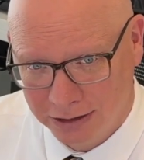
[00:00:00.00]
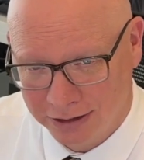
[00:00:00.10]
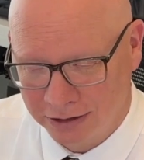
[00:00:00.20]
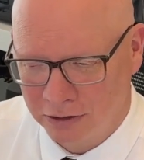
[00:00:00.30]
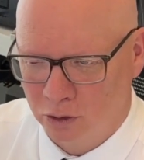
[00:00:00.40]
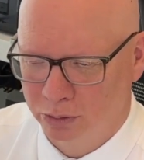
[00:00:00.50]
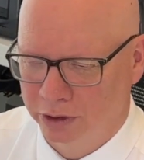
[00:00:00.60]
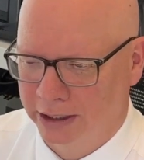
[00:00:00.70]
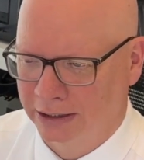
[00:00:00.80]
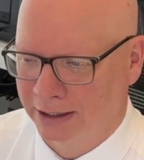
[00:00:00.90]
in
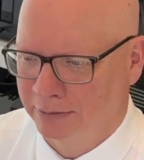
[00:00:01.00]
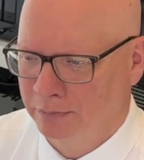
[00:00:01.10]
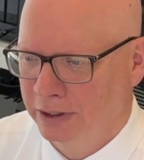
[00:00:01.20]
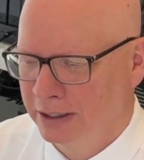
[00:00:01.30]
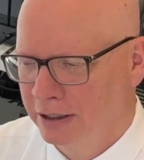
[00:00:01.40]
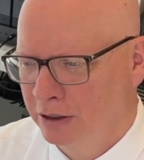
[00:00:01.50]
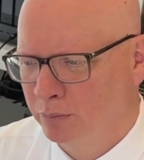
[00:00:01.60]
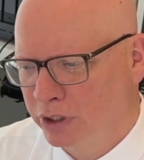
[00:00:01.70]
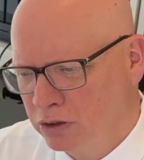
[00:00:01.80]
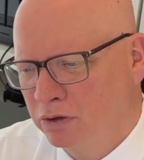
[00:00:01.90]
NotebookLM,
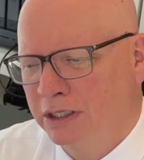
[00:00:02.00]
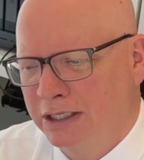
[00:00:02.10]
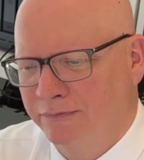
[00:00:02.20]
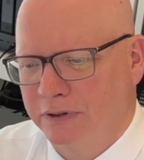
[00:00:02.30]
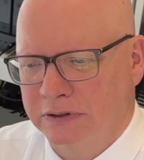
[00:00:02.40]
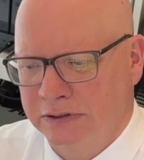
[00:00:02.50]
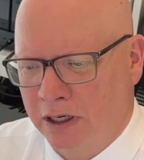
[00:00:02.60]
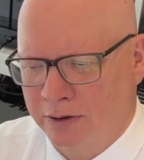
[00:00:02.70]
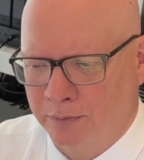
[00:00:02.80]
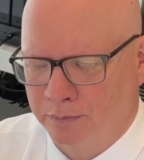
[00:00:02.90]
but you can give it
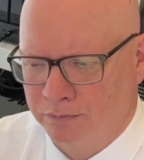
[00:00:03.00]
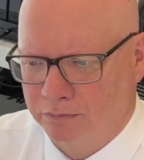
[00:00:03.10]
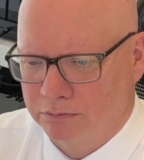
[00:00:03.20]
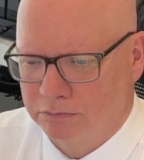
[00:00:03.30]
some